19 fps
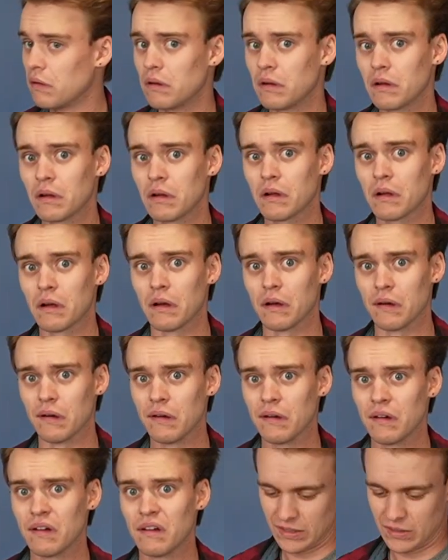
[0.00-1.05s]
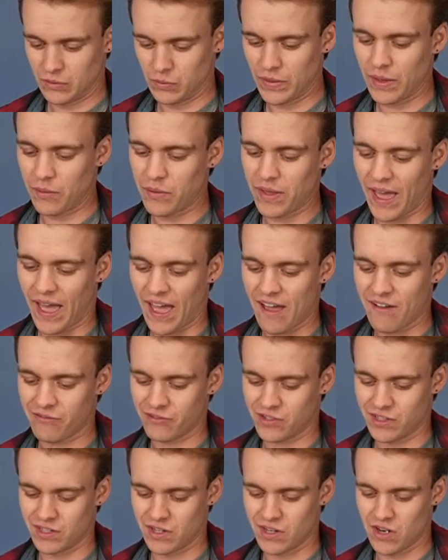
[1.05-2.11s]
Huh. We have
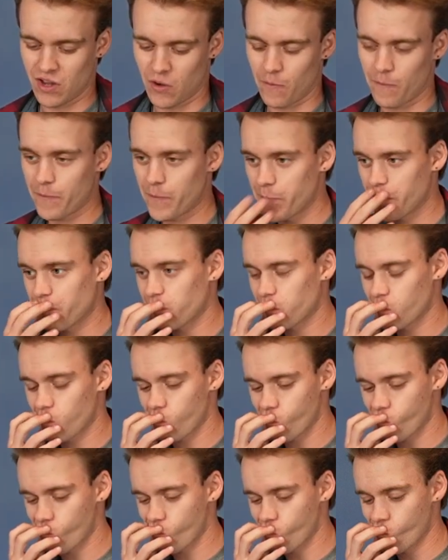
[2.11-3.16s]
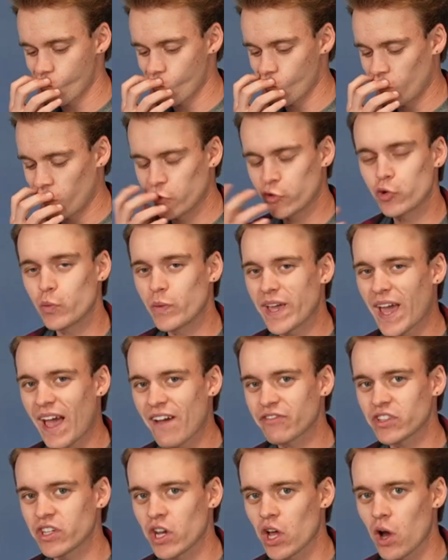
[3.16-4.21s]
to know. Do we have
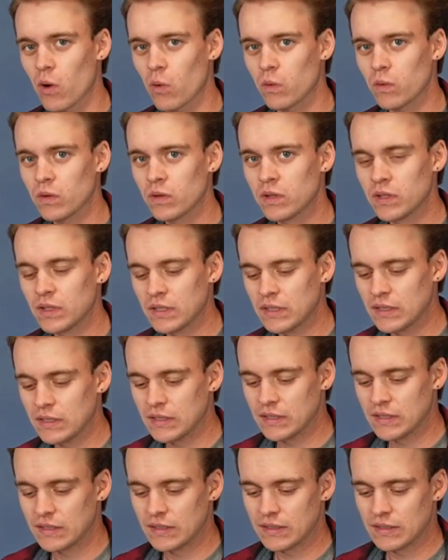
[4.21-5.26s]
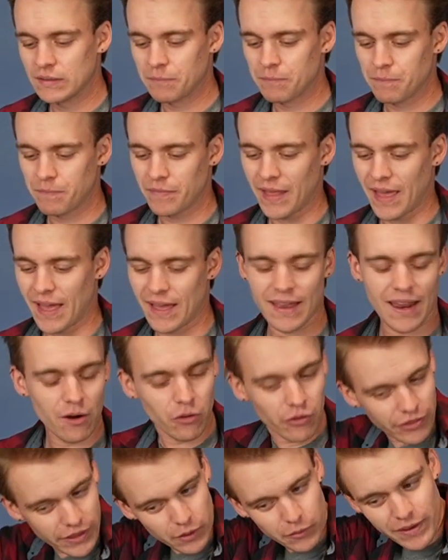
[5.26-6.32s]
to know? I don't
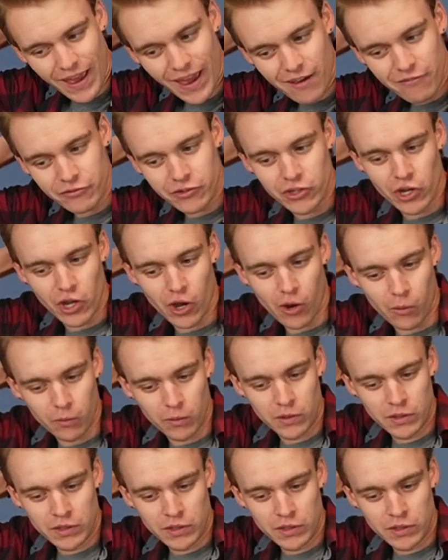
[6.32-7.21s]
think we have to know.